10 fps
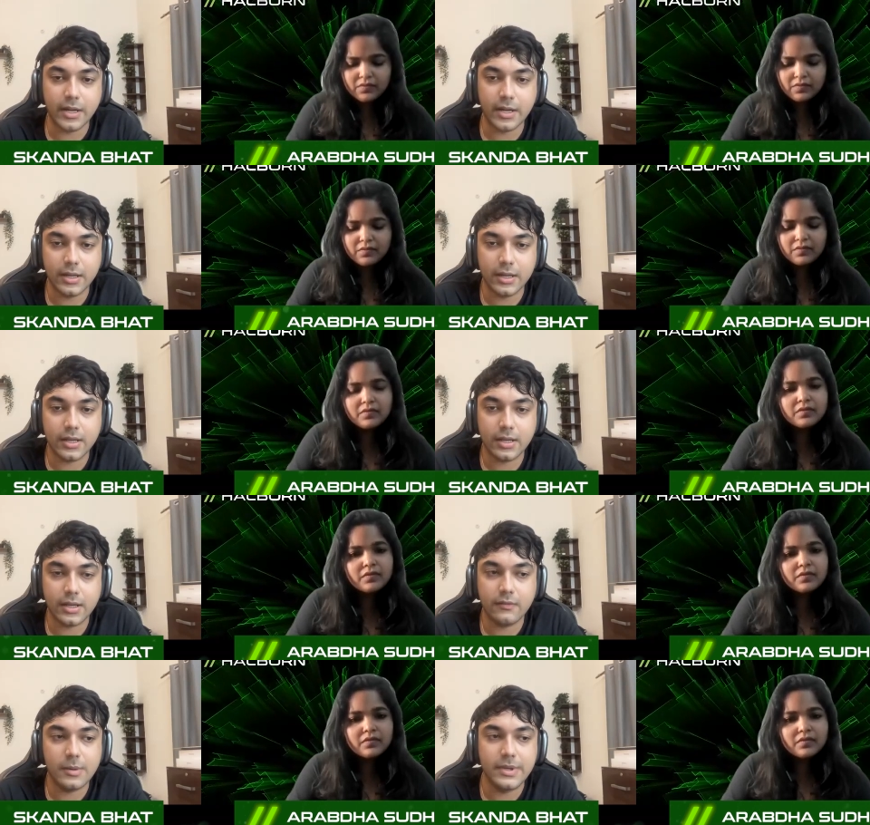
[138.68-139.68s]
Speaker 1: market, and
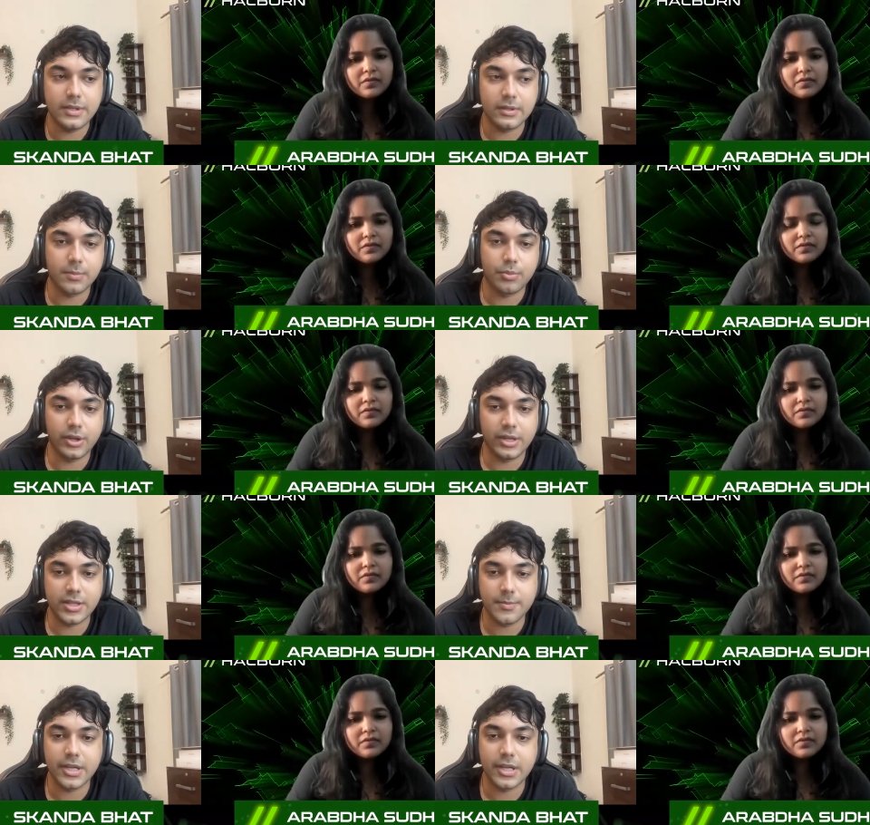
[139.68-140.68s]
we'll be supporting
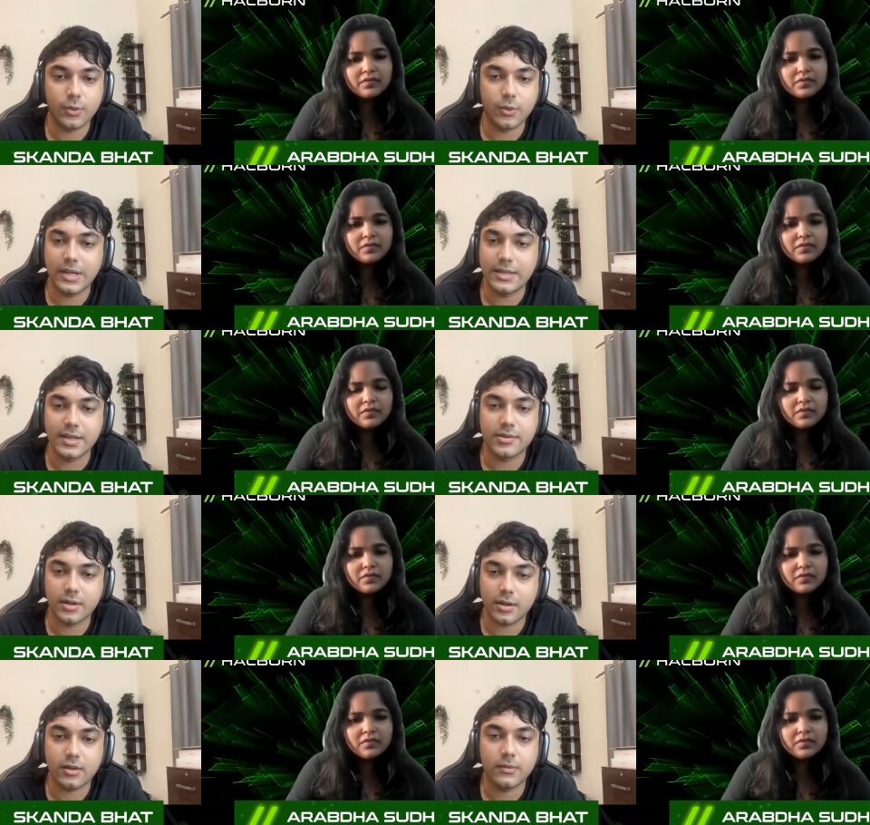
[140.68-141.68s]
subjective queries,
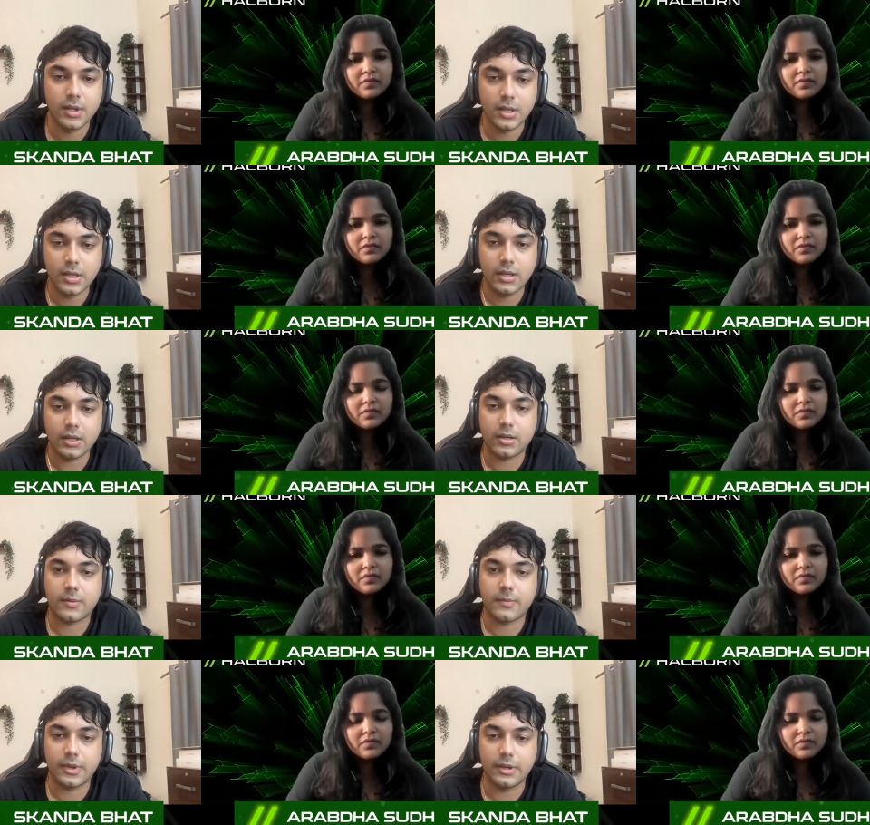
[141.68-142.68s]
etc.,
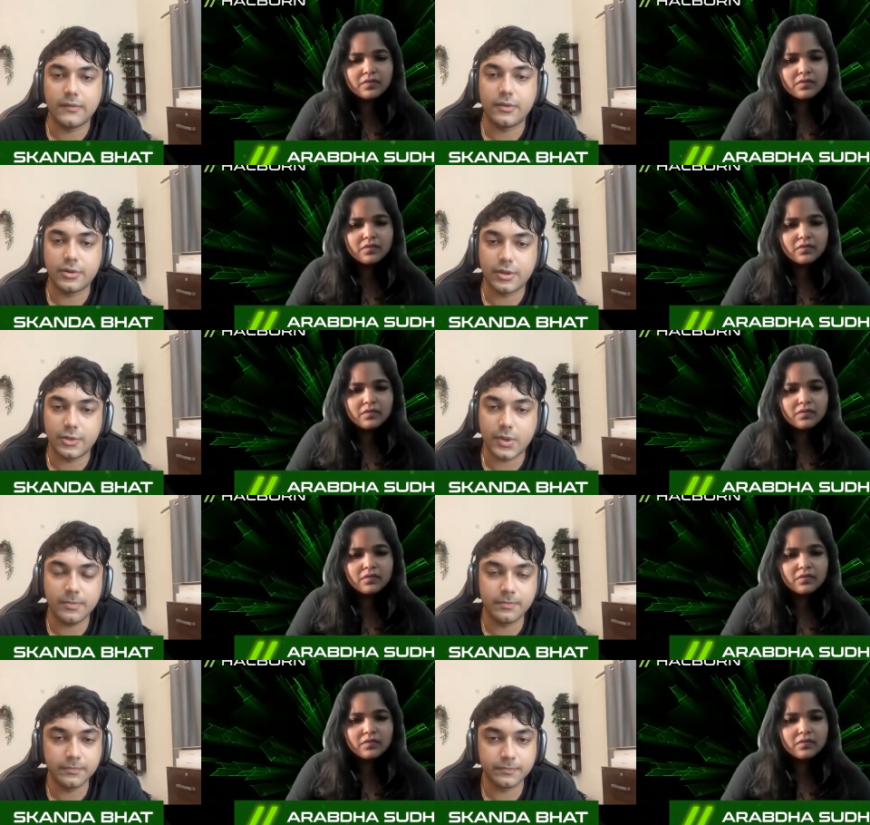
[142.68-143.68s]
um, in the future as
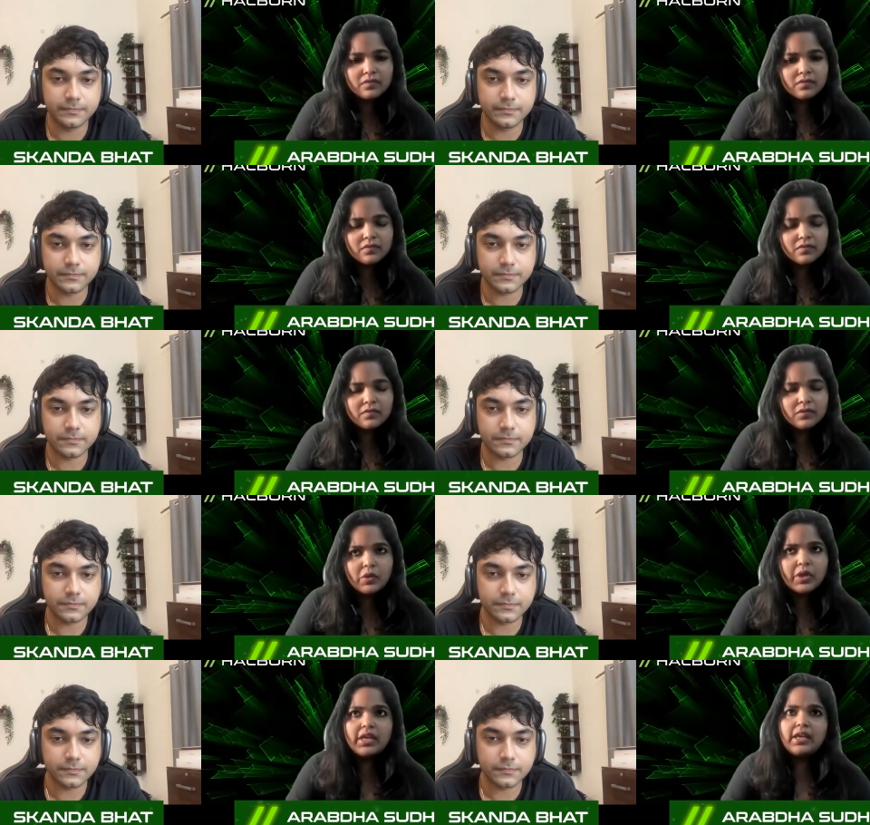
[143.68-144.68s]
well.
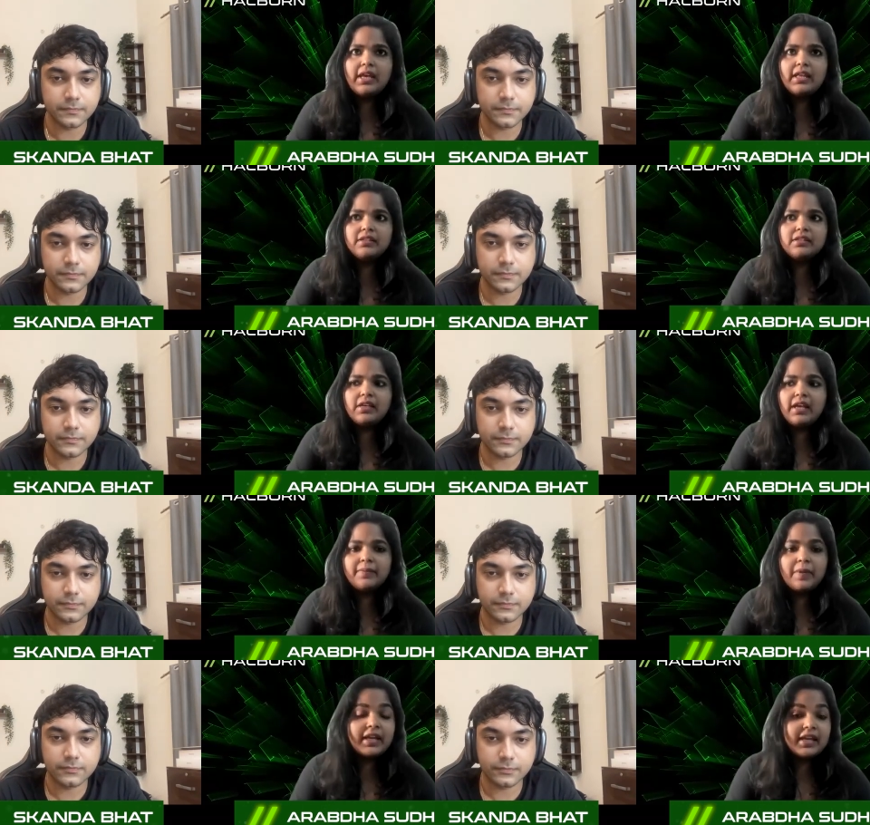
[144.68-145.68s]
Speaker 2: Okay, and
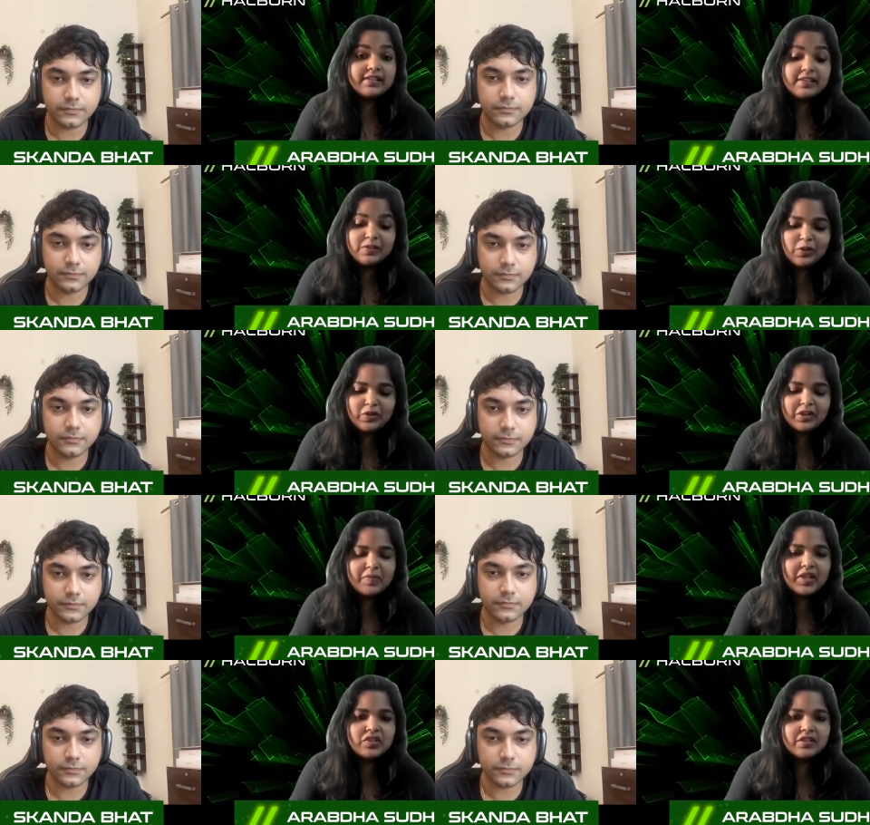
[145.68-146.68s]
uh, I guess since you
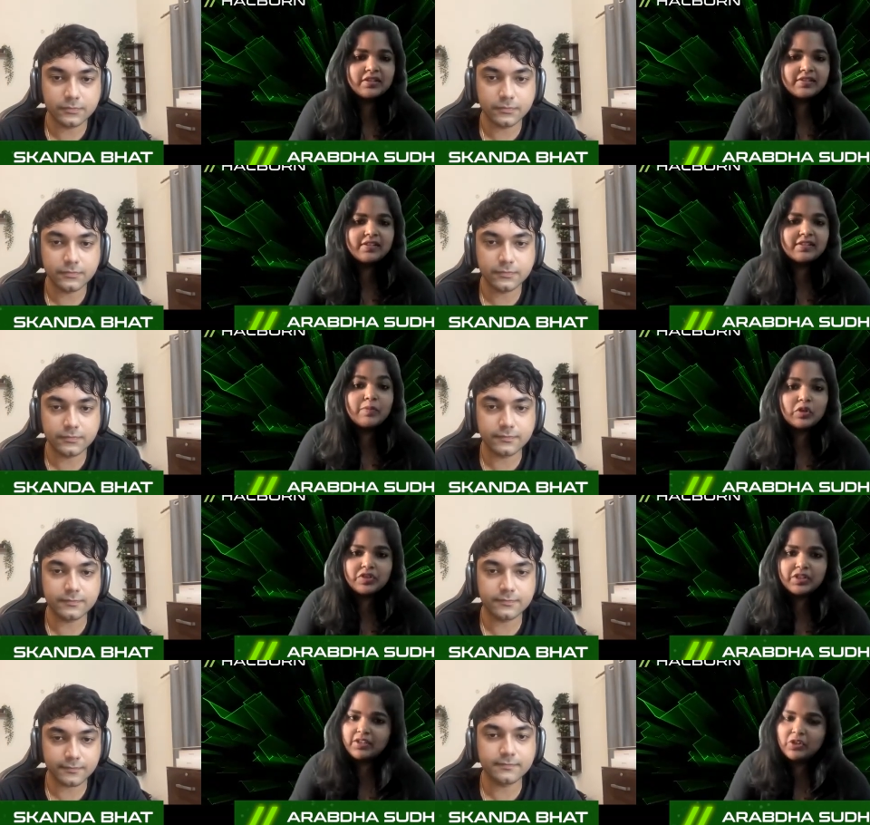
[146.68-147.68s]
already mentioned this is
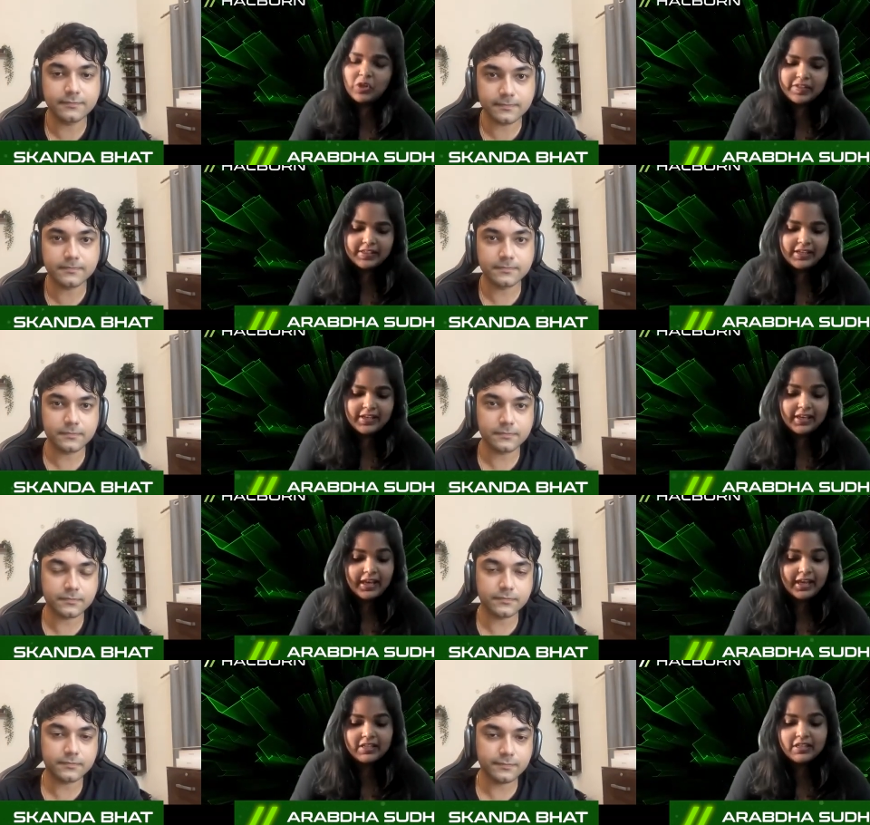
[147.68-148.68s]
blockchain
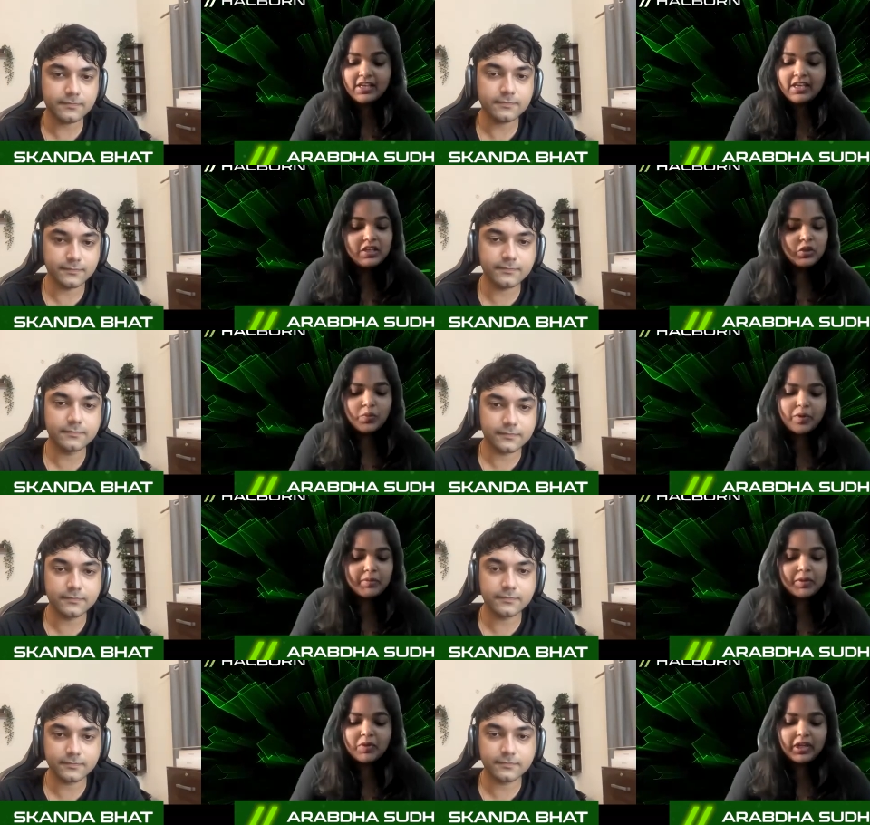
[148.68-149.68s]
agnostic and you're
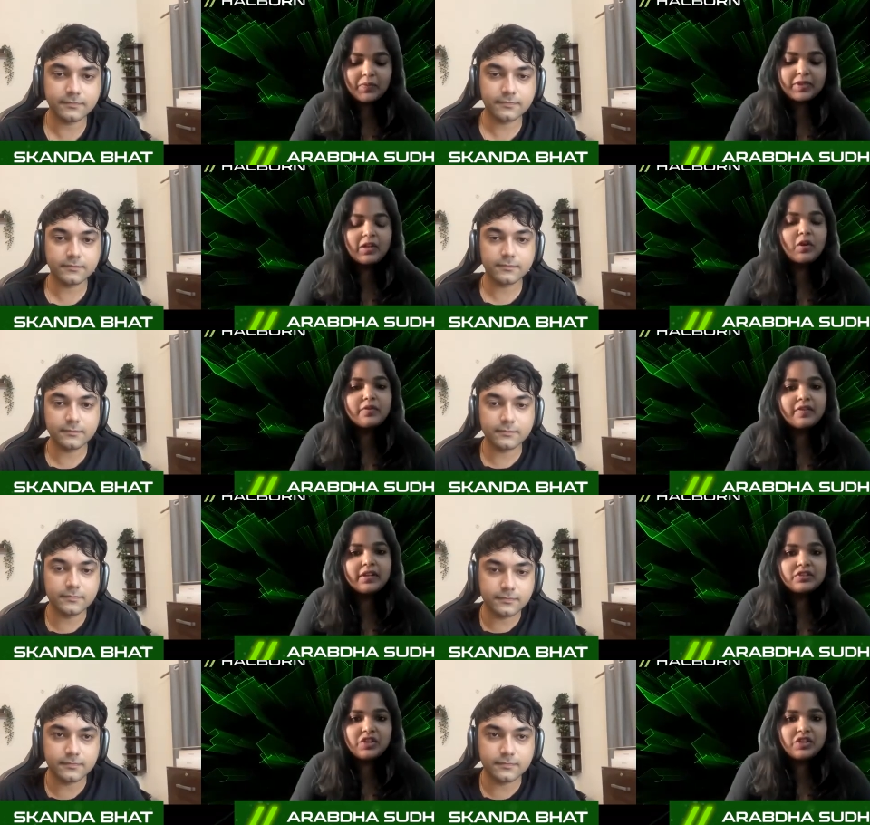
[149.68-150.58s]
probably working with a lot of